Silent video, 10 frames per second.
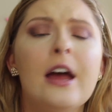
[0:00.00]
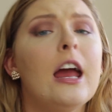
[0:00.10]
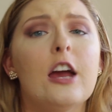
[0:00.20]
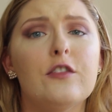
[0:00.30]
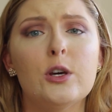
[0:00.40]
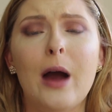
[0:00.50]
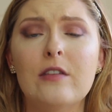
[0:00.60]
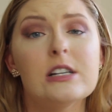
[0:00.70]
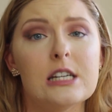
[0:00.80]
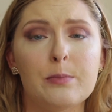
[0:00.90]
If you have
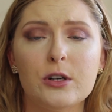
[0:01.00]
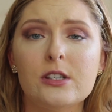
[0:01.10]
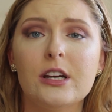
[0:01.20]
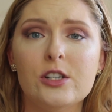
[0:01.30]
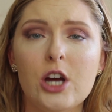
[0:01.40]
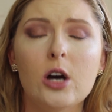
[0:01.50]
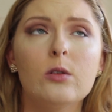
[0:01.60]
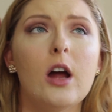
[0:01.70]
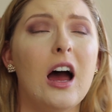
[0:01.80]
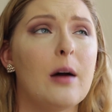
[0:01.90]
a deeper skin
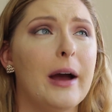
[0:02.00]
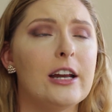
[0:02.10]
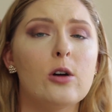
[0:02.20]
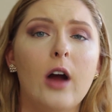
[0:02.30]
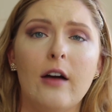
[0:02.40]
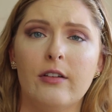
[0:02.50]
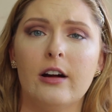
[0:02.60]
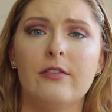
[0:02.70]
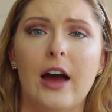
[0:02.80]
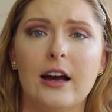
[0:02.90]
tone, I know
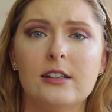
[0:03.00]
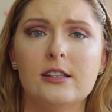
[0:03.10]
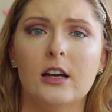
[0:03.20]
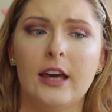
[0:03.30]
Cover FX